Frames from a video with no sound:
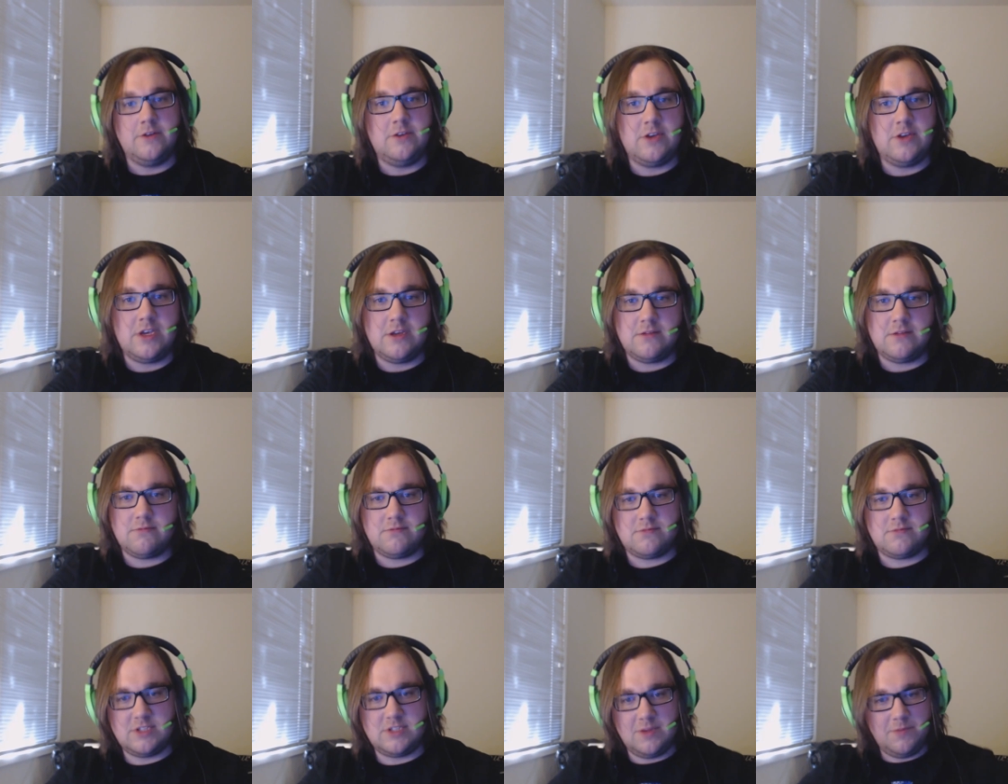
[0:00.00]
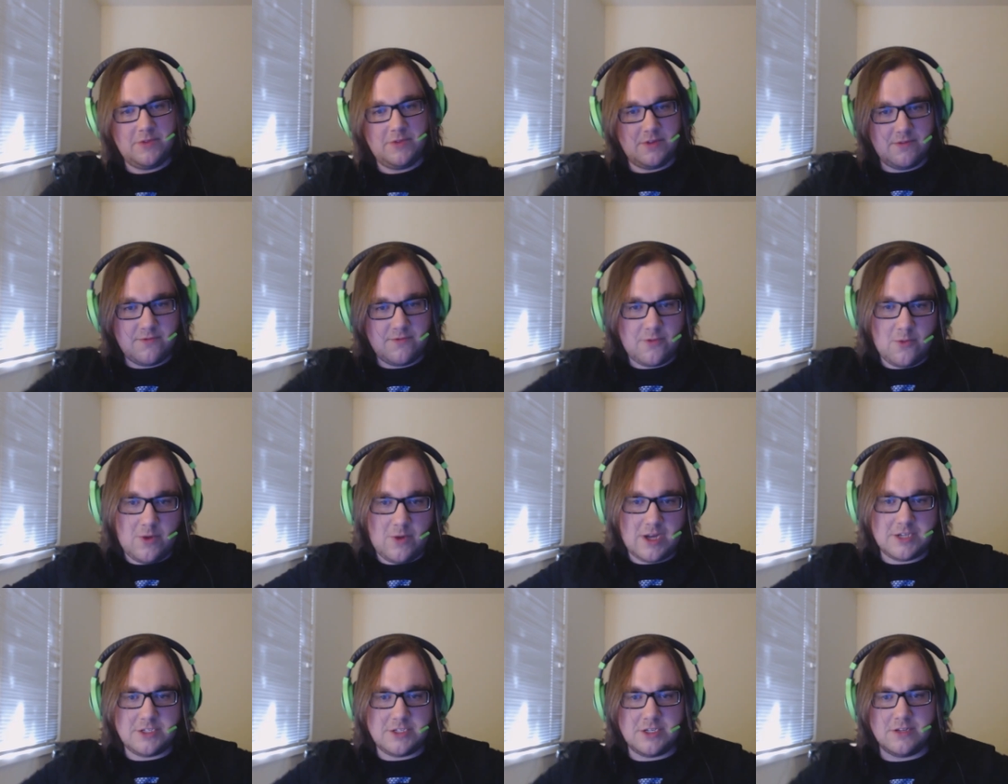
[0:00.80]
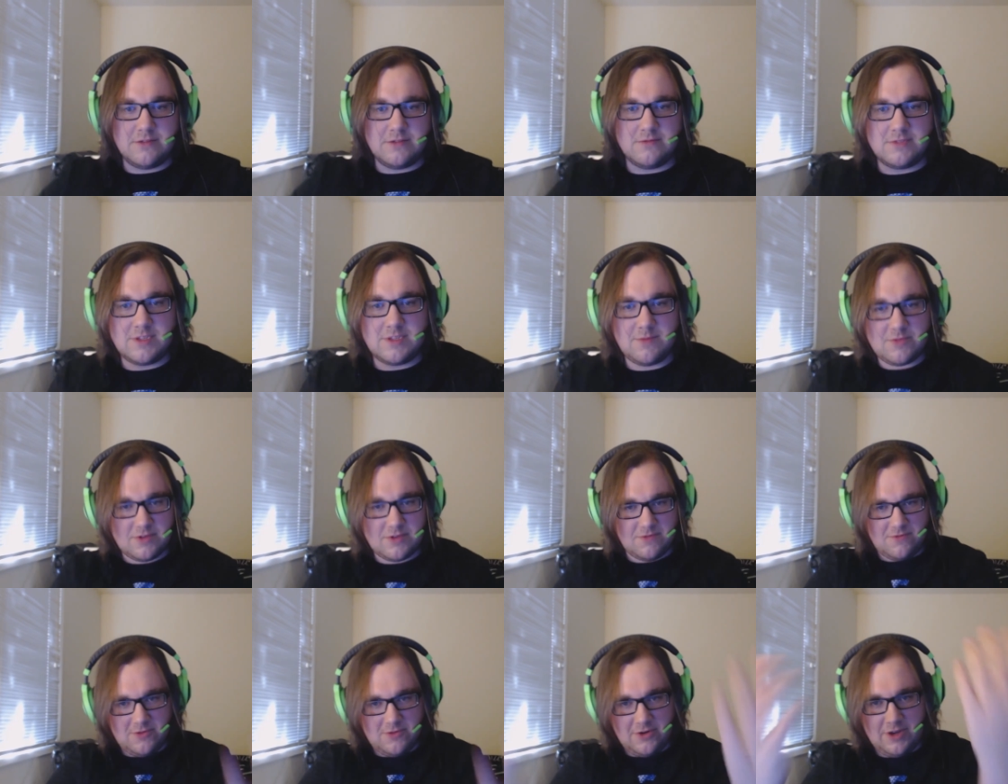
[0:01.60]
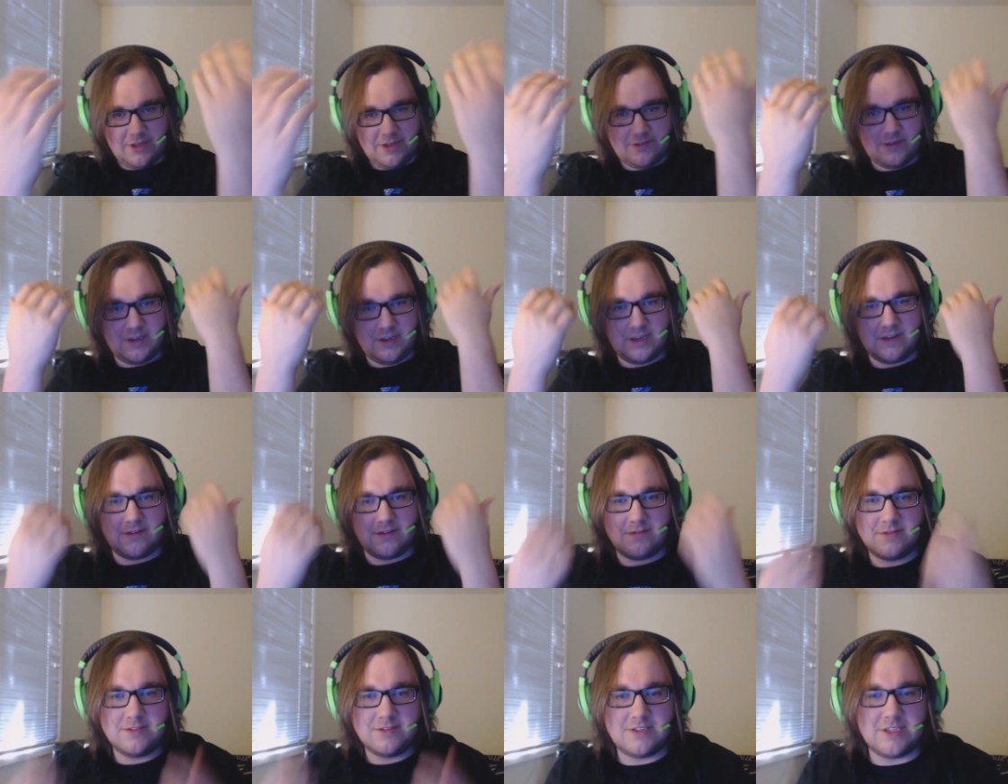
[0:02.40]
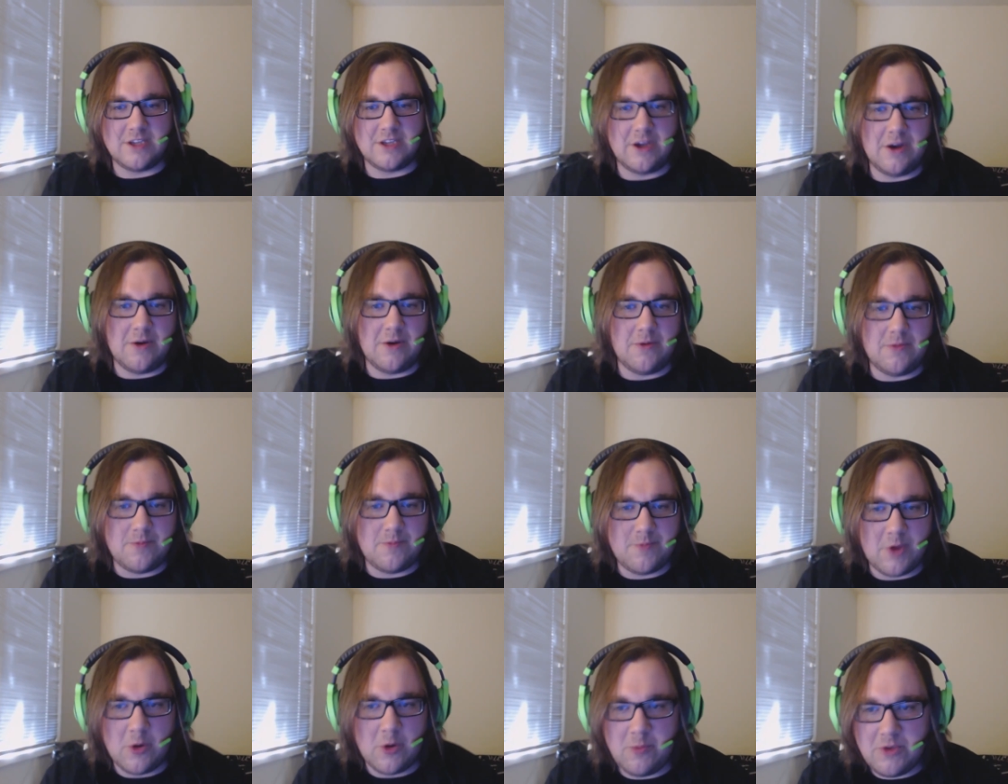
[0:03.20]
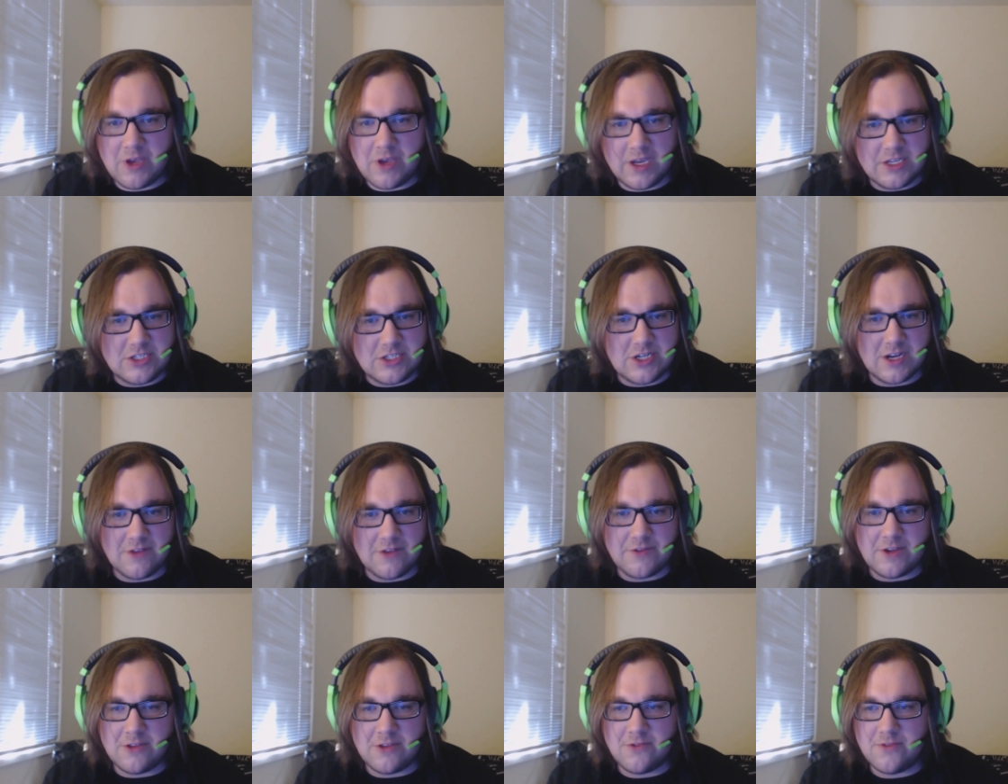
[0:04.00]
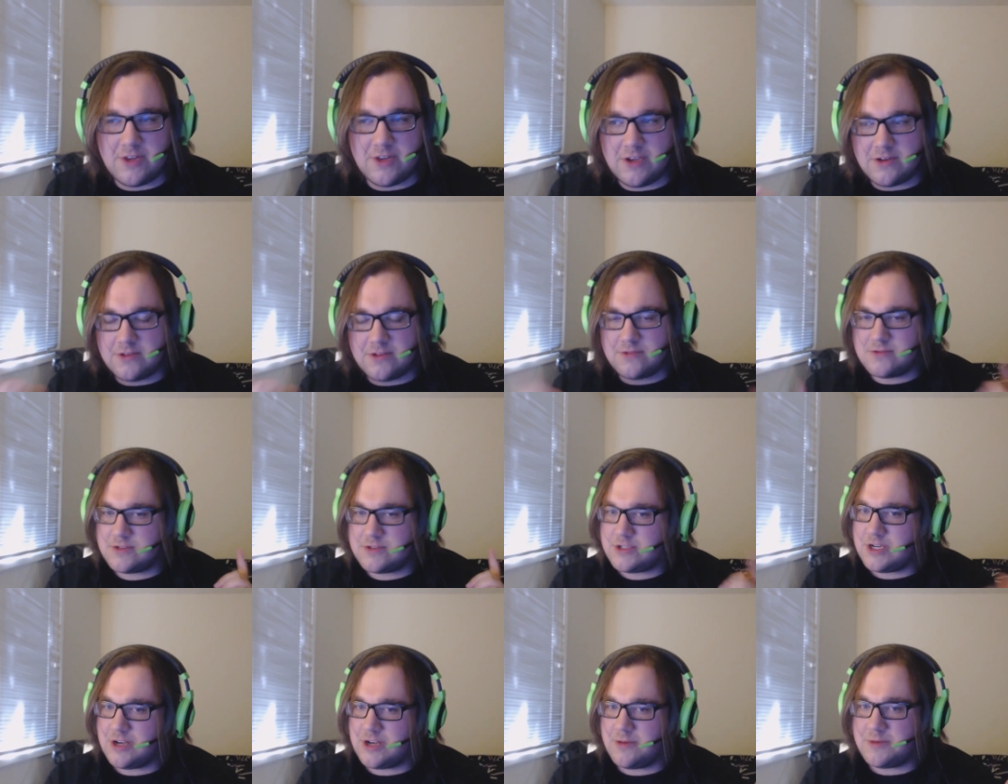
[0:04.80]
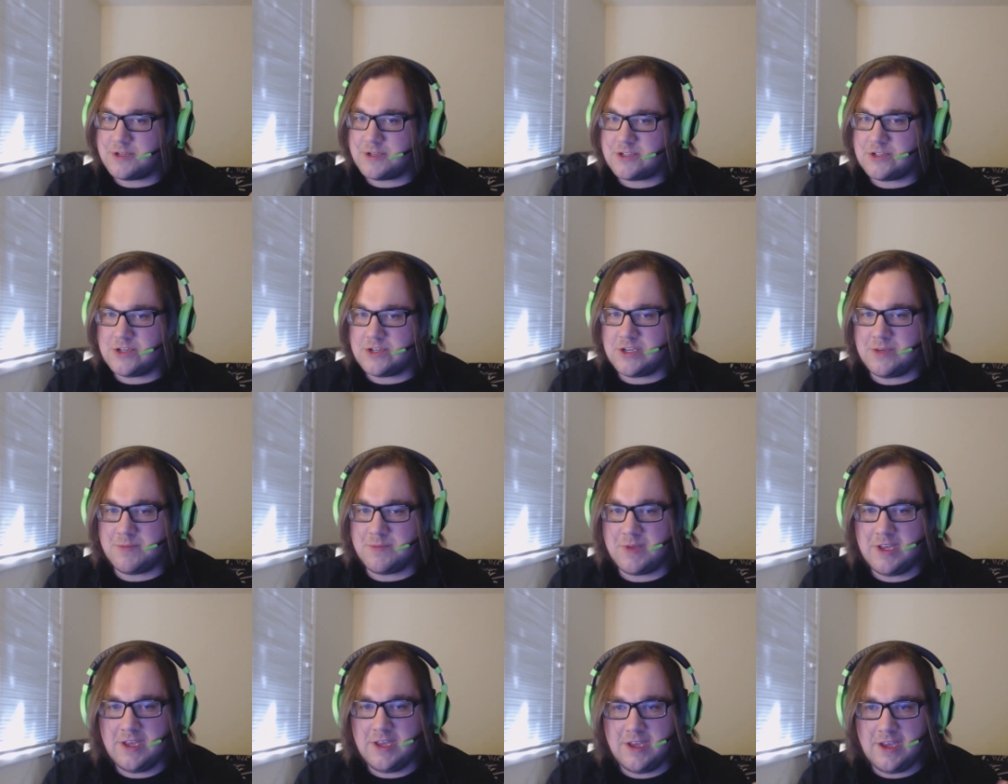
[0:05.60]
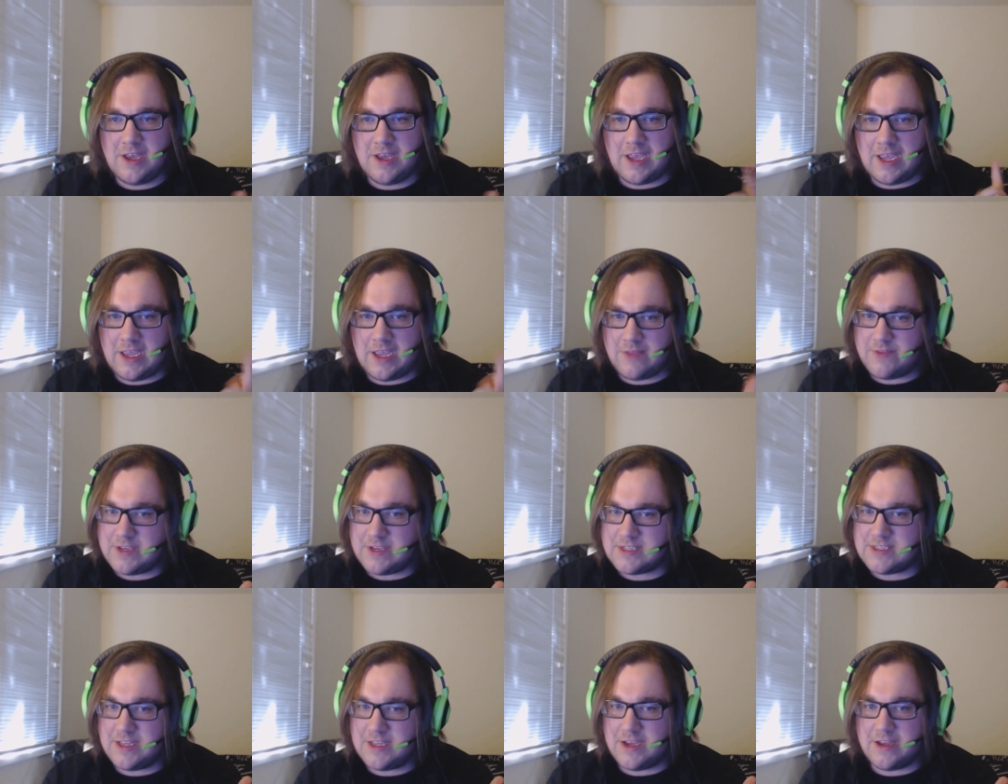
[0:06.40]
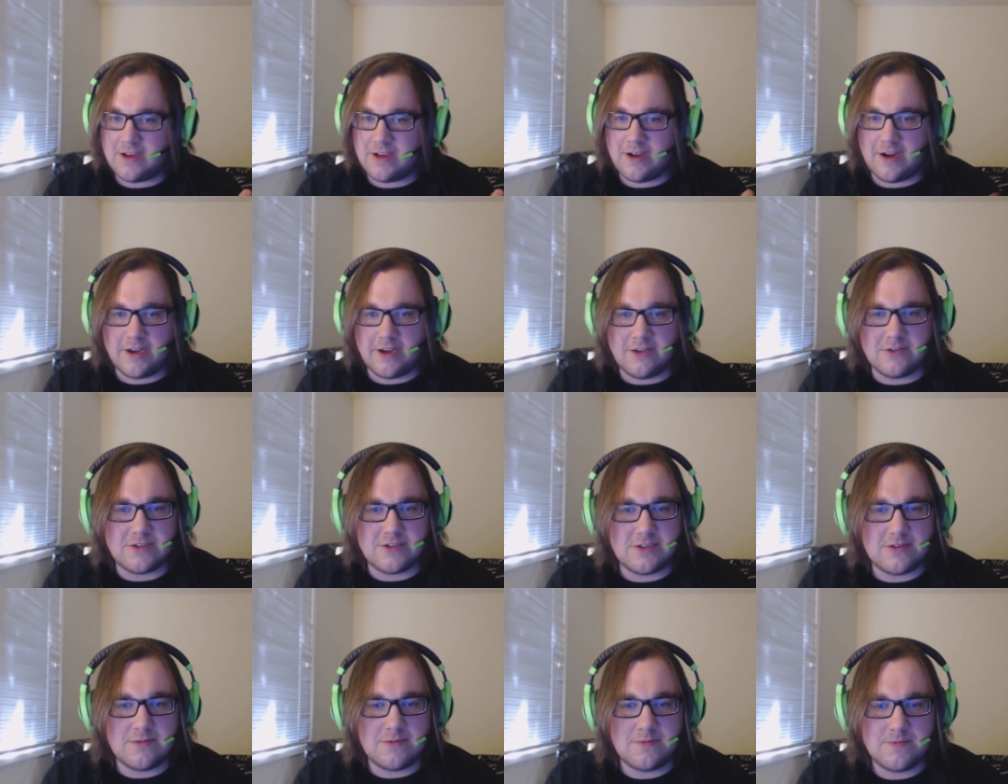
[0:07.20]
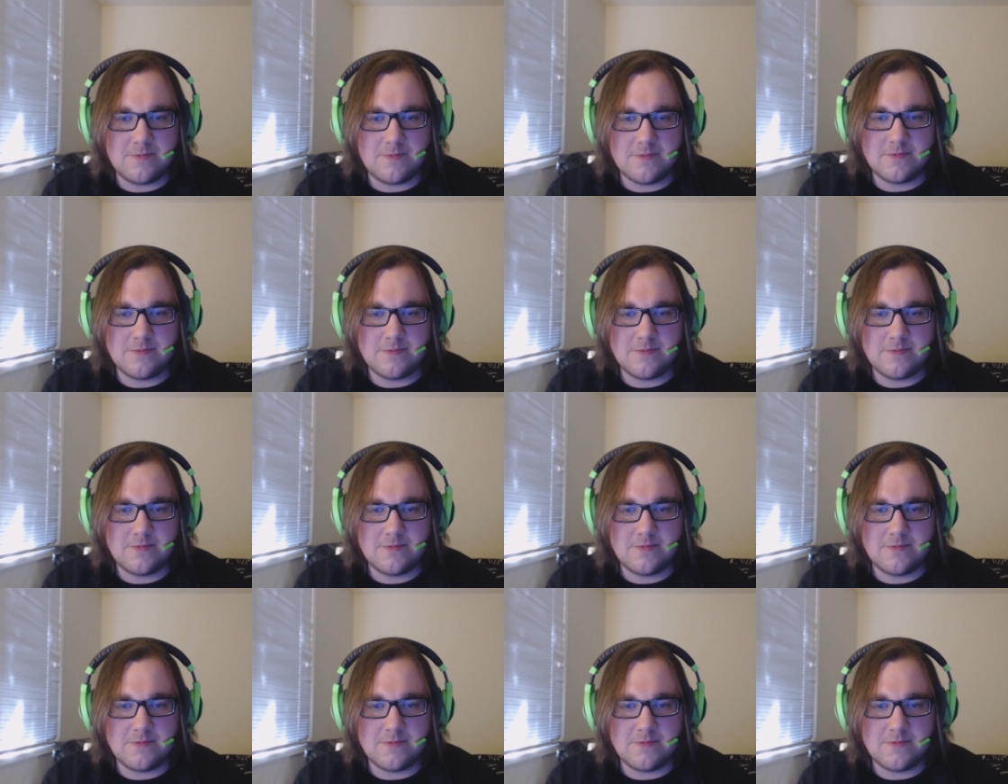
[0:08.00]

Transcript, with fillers: know, you get something for watching, something for nothing. So I hope you guys check out the other videos, check out my stream, and thanks a lot. Adios.